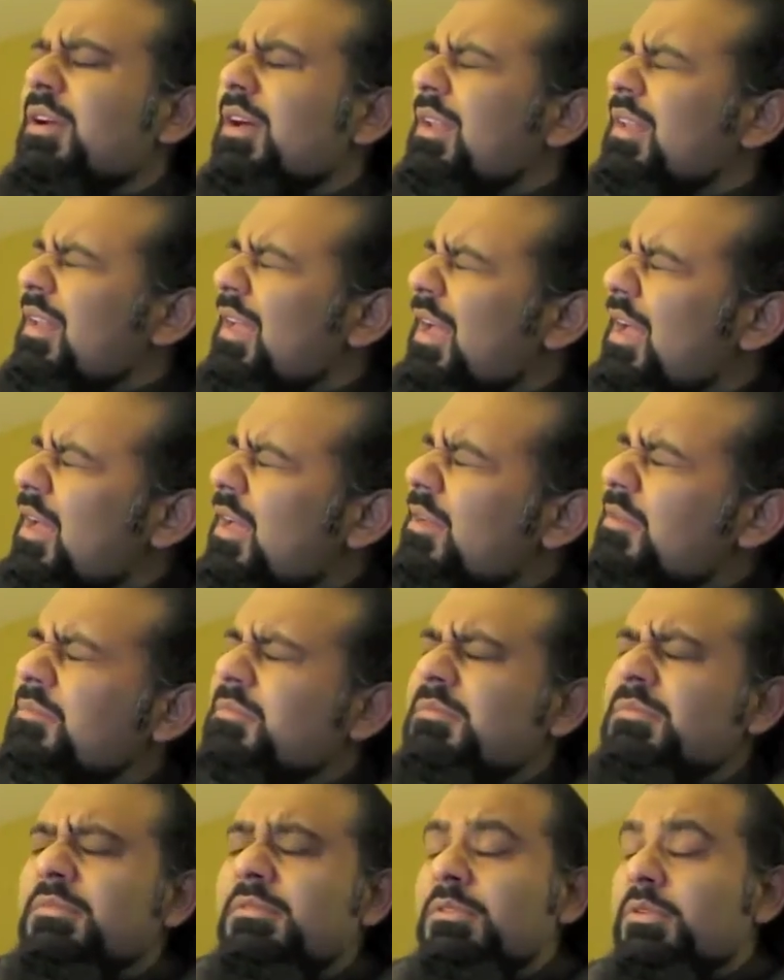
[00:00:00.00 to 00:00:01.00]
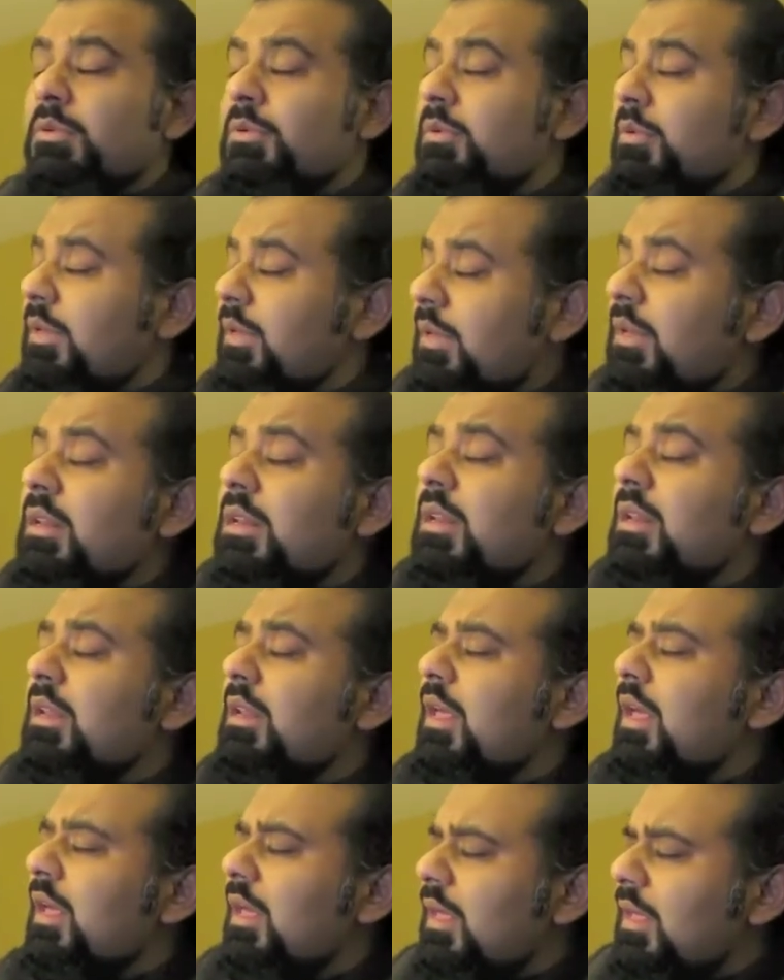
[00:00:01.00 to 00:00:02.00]

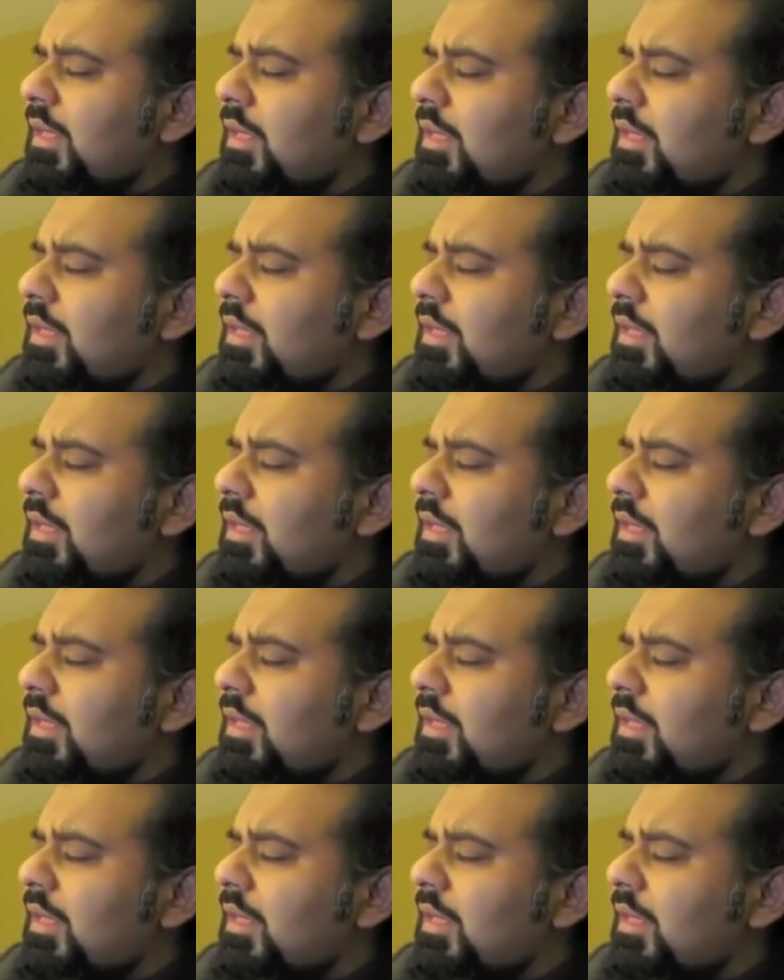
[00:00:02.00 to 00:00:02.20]
Alhamdulillah.